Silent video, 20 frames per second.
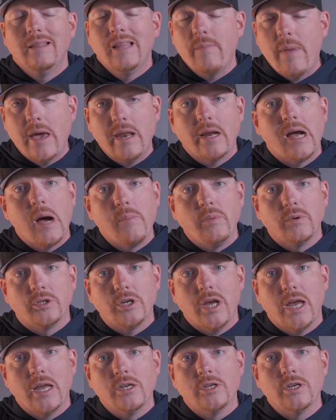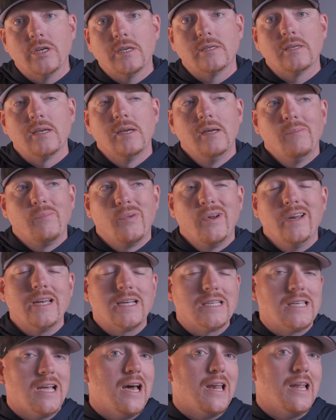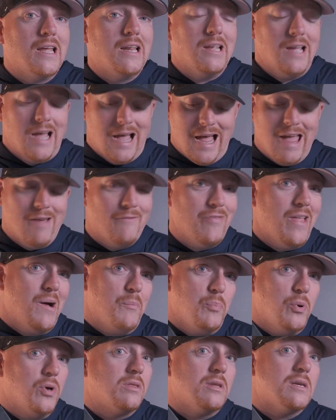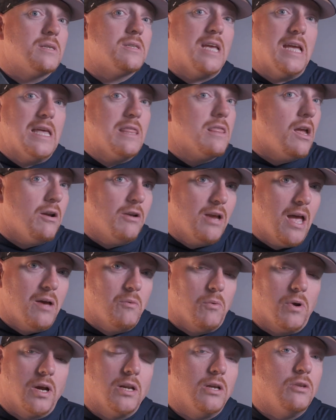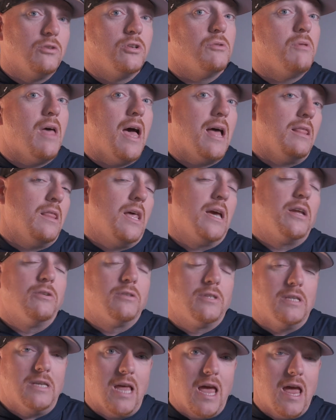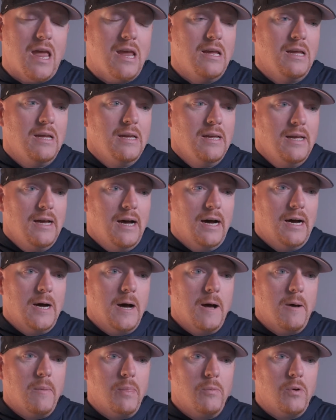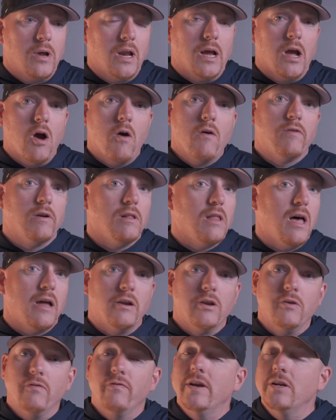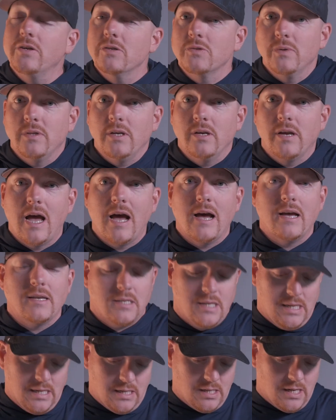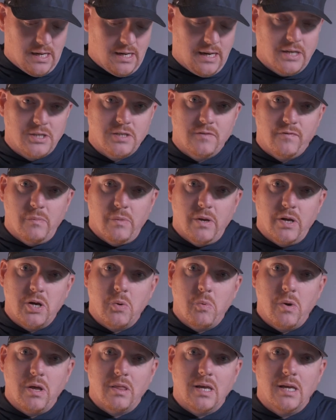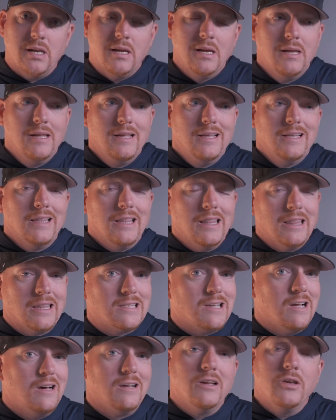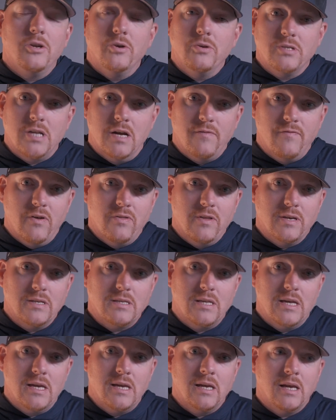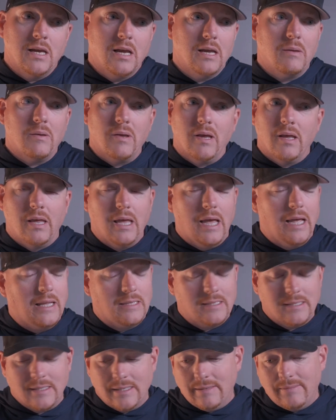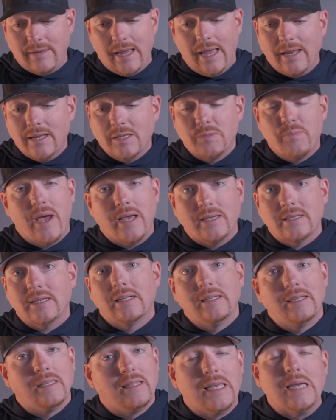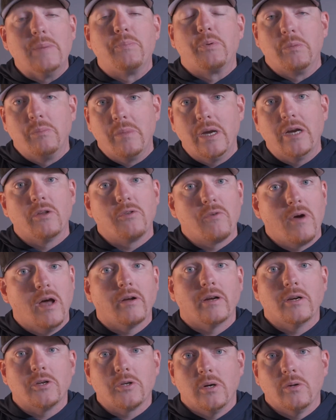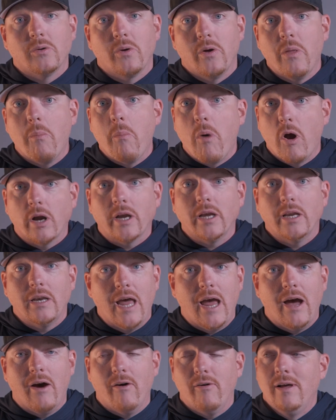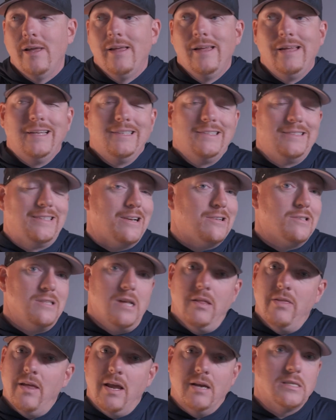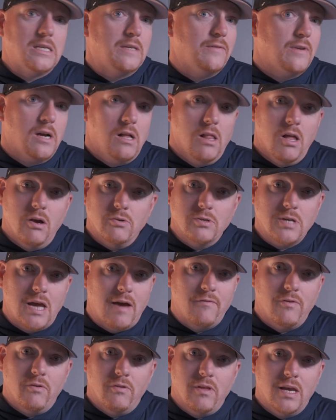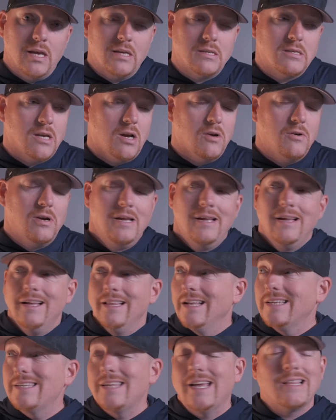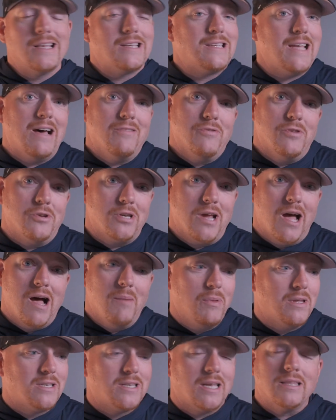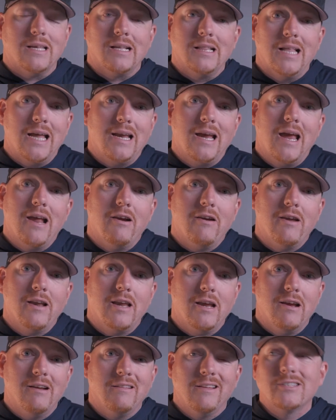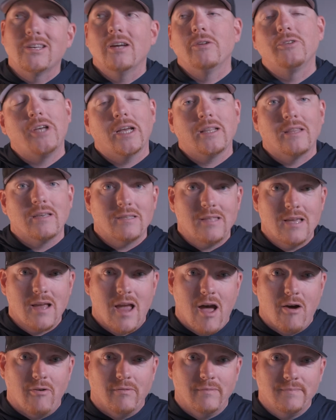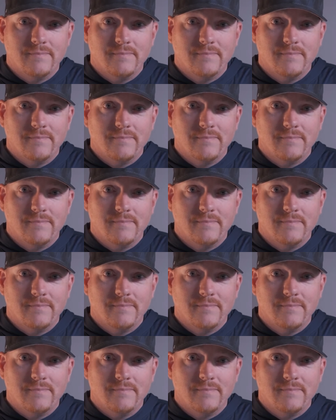They made a couple changes. Pretty excited. I have not put this in there yet. We're going to do that later today. We're going to go over a lot of new features with you guys, get you familiar with it. A ton of new stuff on this thing. It is basically the premier throttle controller on the market now. There's nothing else even close after this. So let's take this out in the shop. Let's get the Gladiator in here and let's go check this thing out.